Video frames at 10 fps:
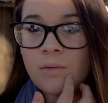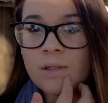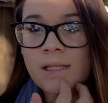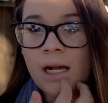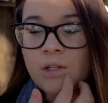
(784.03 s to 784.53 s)

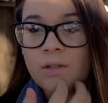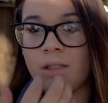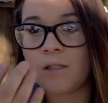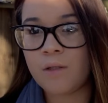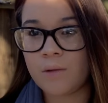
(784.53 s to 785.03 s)
was
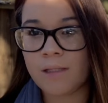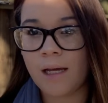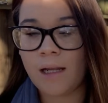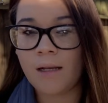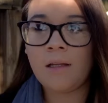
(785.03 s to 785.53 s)
actually
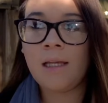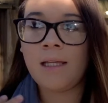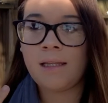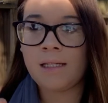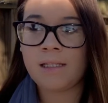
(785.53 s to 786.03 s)
suicide.
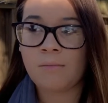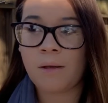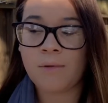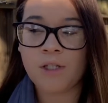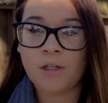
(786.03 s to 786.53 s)
He thinks that
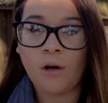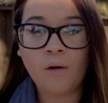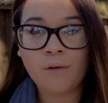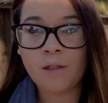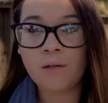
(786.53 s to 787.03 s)
maybe she
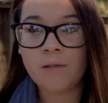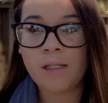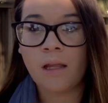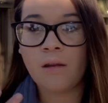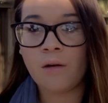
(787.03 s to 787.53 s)
overdosed,
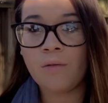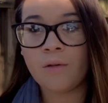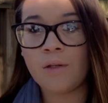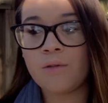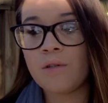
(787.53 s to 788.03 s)
and the
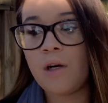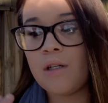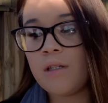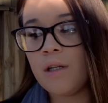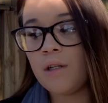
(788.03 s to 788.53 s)
overdose
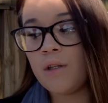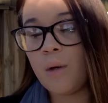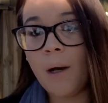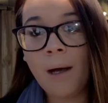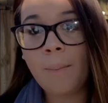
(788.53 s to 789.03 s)
caused her to
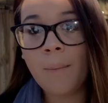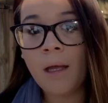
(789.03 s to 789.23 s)
throw up.